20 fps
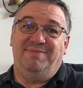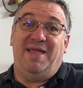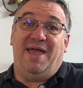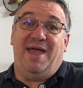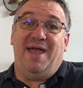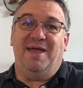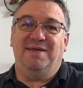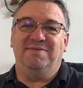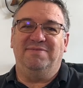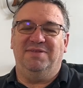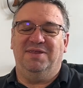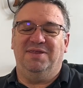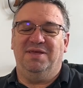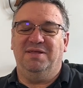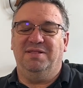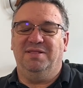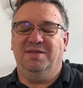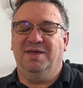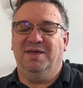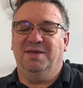
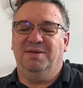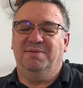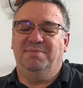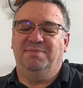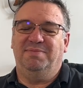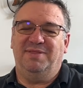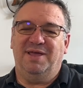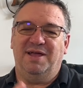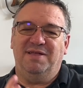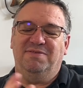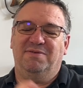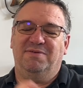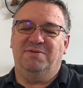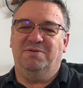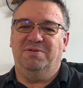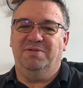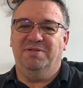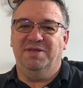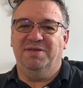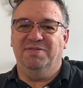accidentally. That's a
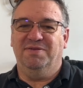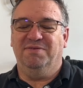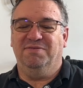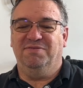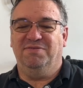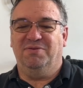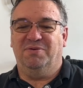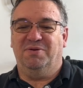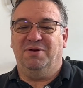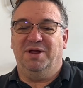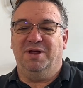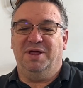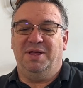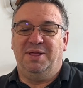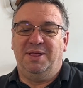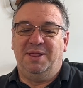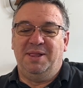whole nother story.